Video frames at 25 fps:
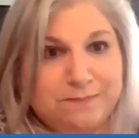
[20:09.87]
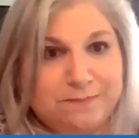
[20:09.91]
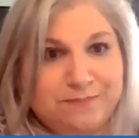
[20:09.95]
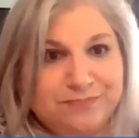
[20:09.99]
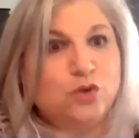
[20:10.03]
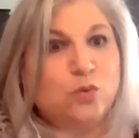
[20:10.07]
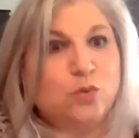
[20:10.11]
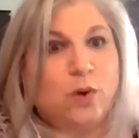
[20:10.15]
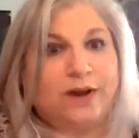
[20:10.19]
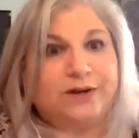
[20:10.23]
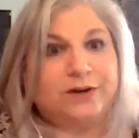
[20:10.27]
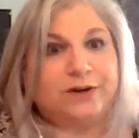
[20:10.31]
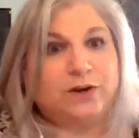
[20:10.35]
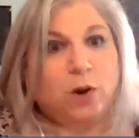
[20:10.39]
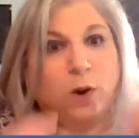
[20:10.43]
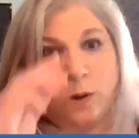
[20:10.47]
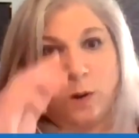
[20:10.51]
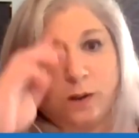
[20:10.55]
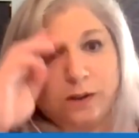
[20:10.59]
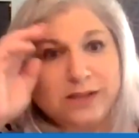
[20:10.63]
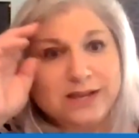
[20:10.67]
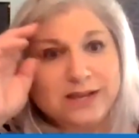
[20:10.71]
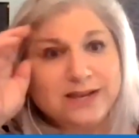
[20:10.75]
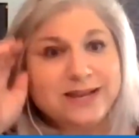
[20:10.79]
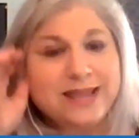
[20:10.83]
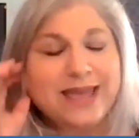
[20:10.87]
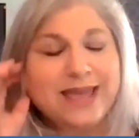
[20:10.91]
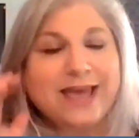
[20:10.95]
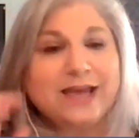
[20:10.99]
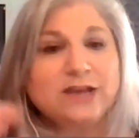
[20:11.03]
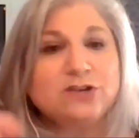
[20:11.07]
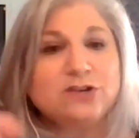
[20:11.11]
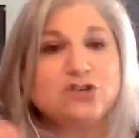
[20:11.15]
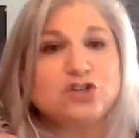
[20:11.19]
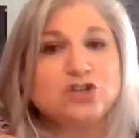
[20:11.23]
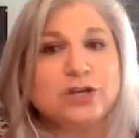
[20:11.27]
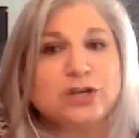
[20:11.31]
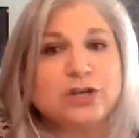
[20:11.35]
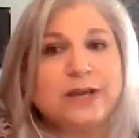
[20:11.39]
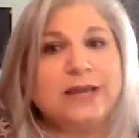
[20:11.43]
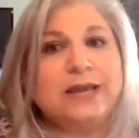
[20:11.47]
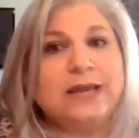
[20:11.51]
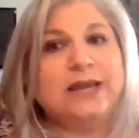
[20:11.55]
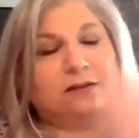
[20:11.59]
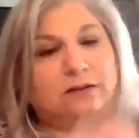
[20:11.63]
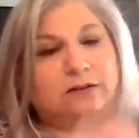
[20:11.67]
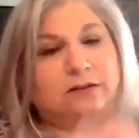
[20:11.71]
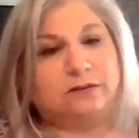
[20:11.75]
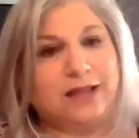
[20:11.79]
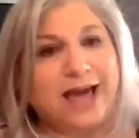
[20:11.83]
You want it all in cash
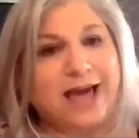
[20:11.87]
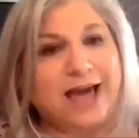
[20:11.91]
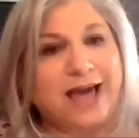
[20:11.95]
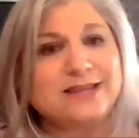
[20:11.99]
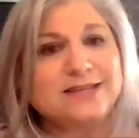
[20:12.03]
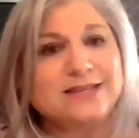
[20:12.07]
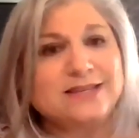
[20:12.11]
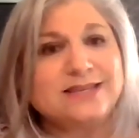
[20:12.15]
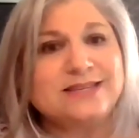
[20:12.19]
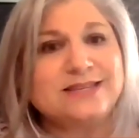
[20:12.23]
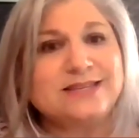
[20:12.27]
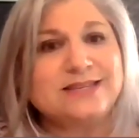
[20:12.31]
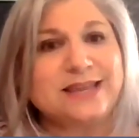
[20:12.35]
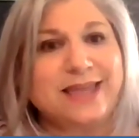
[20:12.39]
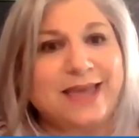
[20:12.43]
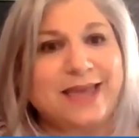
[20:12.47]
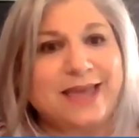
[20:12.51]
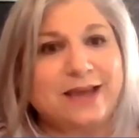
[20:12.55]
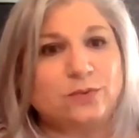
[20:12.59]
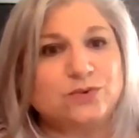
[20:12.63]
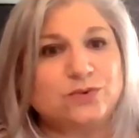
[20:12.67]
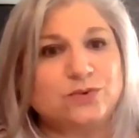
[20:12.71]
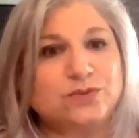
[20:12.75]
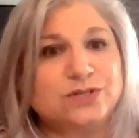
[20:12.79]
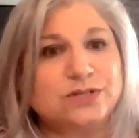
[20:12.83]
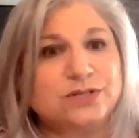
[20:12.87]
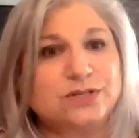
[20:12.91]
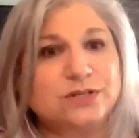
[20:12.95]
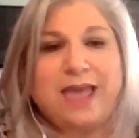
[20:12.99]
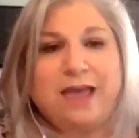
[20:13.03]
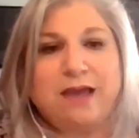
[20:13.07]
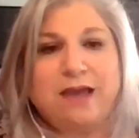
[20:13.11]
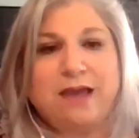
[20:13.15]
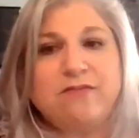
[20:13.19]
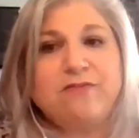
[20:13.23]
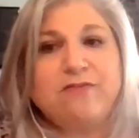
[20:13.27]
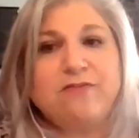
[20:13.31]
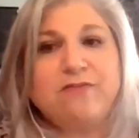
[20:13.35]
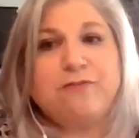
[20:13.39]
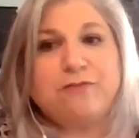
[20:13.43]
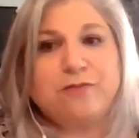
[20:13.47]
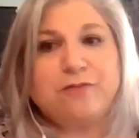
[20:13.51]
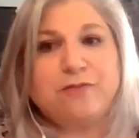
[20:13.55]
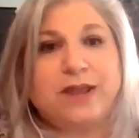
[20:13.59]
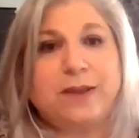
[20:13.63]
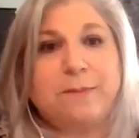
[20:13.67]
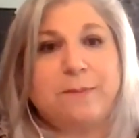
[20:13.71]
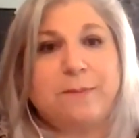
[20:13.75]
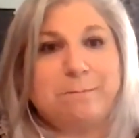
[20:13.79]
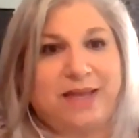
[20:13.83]
in Gladys's account,
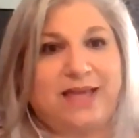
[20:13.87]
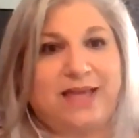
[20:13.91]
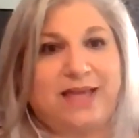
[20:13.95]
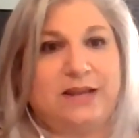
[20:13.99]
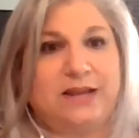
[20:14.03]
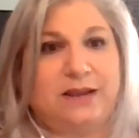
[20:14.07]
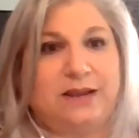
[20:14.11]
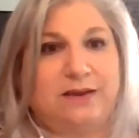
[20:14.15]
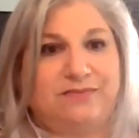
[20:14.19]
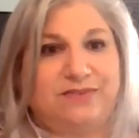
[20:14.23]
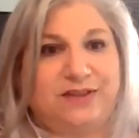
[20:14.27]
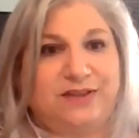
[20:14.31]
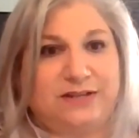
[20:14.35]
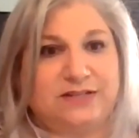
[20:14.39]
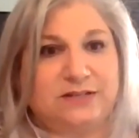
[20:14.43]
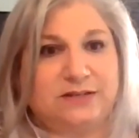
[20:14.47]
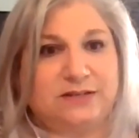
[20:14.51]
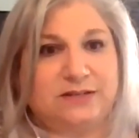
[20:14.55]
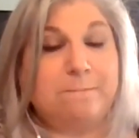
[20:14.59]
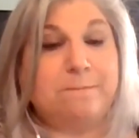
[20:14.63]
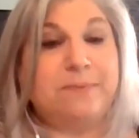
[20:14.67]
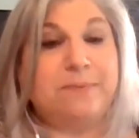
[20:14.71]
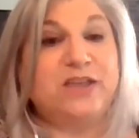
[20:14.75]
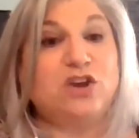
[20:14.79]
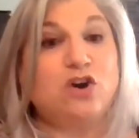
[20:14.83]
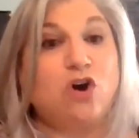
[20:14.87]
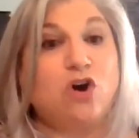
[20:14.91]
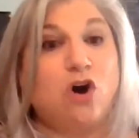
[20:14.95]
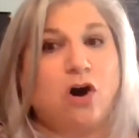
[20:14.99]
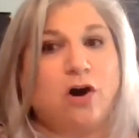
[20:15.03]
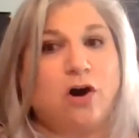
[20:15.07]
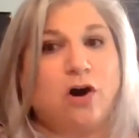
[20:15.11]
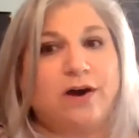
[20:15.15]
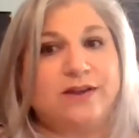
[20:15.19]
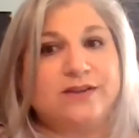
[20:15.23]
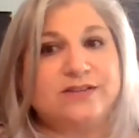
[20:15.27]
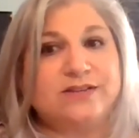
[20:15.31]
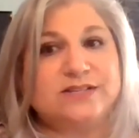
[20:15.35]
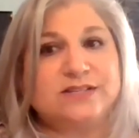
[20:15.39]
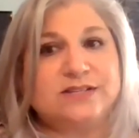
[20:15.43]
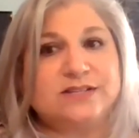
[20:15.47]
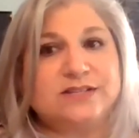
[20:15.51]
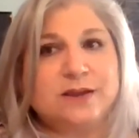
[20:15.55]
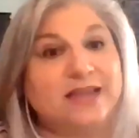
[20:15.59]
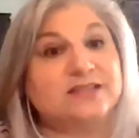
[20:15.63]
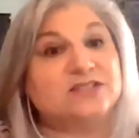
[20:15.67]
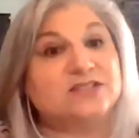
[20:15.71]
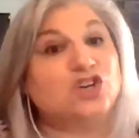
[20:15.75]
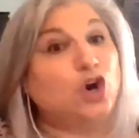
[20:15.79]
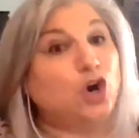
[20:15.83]
every penny of it, because
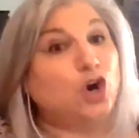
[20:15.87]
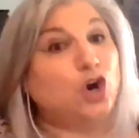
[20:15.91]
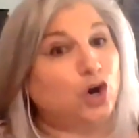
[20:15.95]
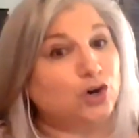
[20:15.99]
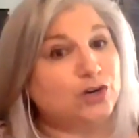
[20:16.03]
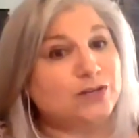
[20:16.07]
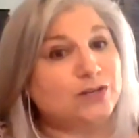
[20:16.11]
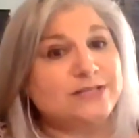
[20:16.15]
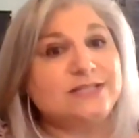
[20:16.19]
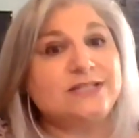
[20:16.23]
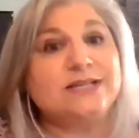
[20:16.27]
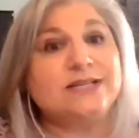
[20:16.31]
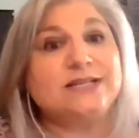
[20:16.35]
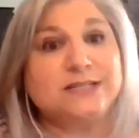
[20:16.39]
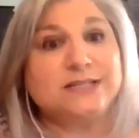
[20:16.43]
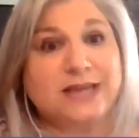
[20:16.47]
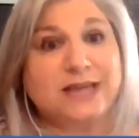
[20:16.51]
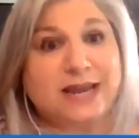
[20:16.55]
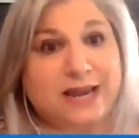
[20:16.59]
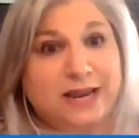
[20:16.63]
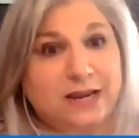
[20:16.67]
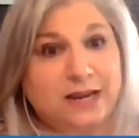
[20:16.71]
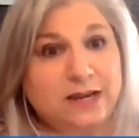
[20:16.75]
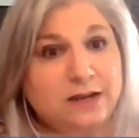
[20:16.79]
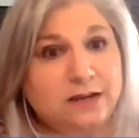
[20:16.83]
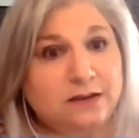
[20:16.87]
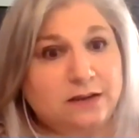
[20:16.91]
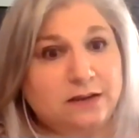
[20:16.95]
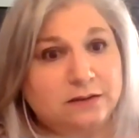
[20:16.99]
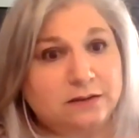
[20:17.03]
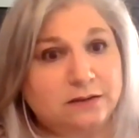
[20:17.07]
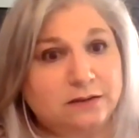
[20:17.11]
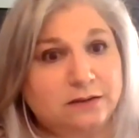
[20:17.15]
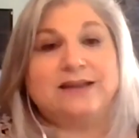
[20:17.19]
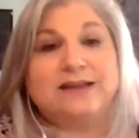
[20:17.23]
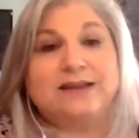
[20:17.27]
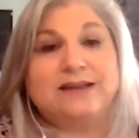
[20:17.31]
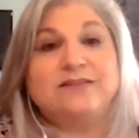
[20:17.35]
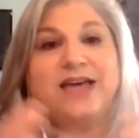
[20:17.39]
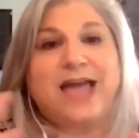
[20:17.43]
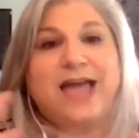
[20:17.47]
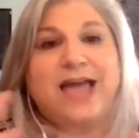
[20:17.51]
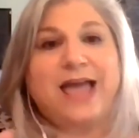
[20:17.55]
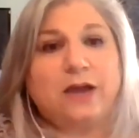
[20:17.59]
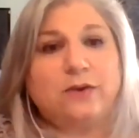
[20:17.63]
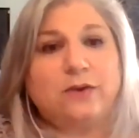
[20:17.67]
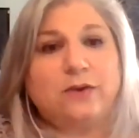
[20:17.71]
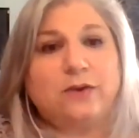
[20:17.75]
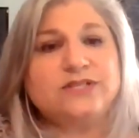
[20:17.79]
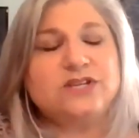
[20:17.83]
it's hers to take and the
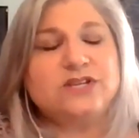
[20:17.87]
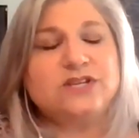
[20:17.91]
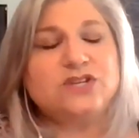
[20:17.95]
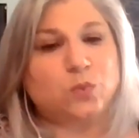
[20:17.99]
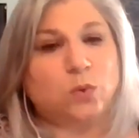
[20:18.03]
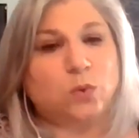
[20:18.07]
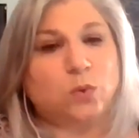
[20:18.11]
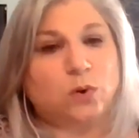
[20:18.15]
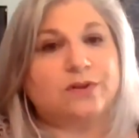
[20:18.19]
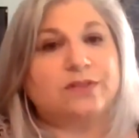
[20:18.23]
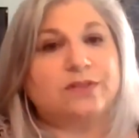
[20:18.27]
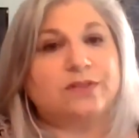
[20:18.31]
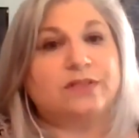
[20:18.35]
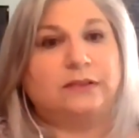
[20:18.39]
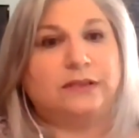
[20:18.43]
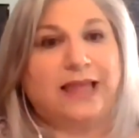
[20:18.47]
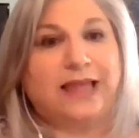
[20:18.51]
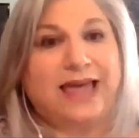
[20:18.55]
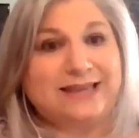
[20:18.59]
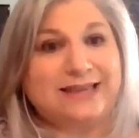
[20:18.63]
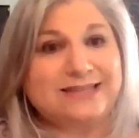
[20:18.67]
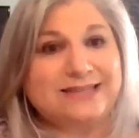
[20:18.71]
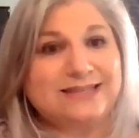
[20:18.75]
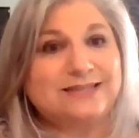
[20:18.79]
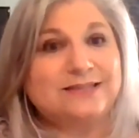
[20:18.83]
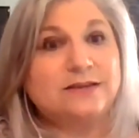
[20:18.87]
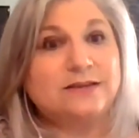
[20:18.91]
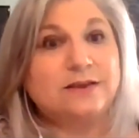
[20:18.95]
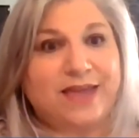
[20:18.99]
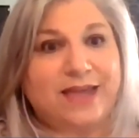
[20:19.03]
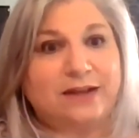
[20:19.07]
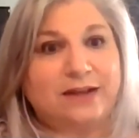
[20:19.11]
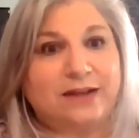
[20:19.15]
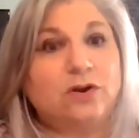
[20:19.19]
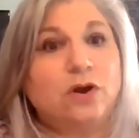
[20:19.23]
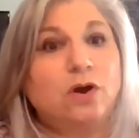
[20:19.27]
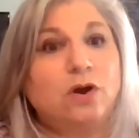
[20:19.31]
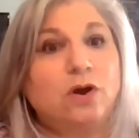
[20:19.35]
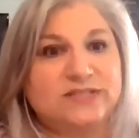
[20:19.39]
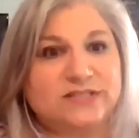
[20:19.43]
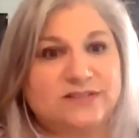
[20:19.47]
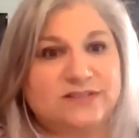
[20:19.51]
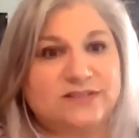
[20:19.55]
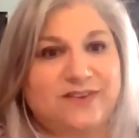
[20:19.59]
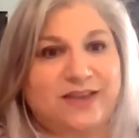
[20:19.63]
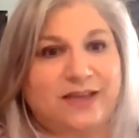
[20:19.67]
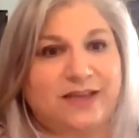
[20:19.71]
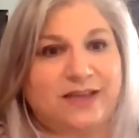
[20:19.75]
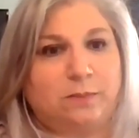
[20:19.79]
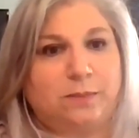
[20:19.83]
house is worth less than what's
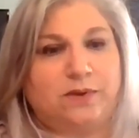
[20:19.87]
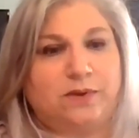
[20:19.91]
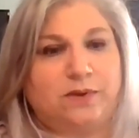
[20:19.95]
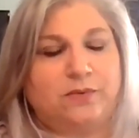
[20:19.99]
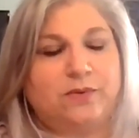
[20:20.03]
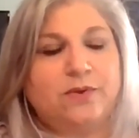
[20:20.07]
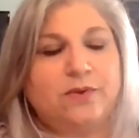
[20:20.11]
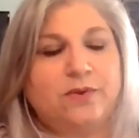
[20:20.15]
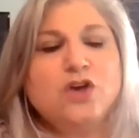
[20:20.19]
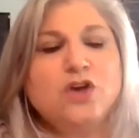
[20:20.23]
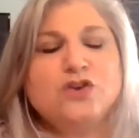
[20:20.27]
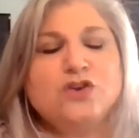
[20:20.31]
available.